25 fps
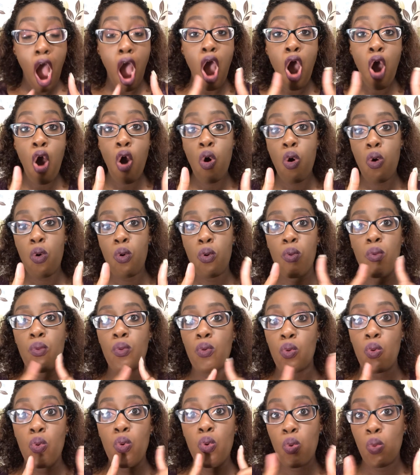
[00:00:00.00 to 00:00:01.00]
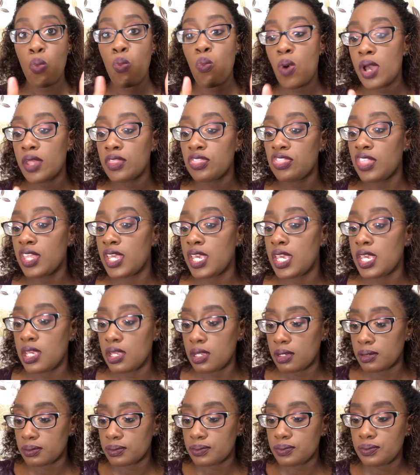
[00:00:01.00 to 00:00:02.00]
Oh, one
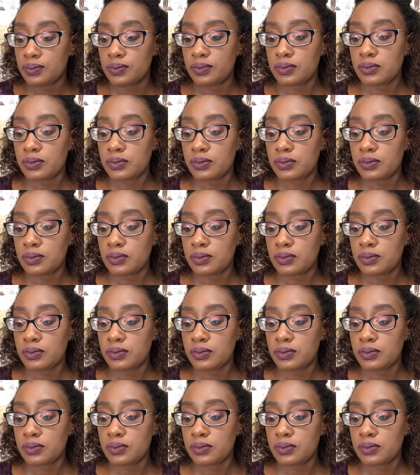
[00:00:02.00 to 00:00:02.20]
thing.